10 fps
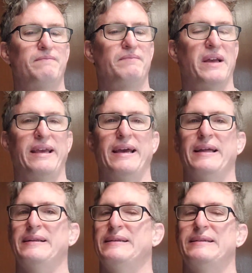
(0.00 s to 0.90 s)

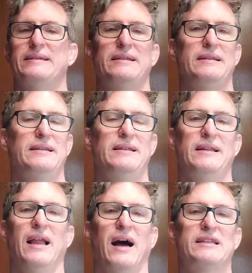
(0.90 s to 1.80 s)
Again,
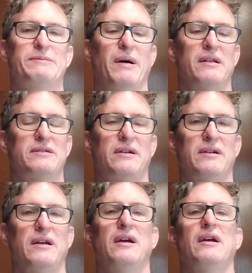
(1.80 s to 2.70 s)
not
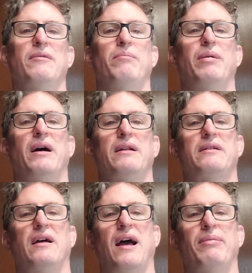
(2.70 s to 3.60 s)
sponsored,
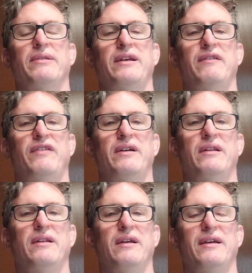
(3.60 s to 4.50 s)
but I believe
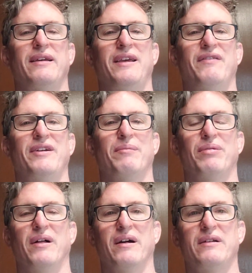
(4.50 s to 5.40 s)
in giving a
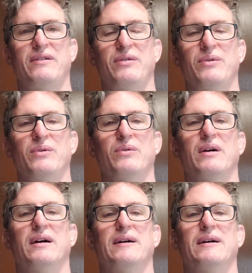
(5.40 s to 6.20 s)
plug to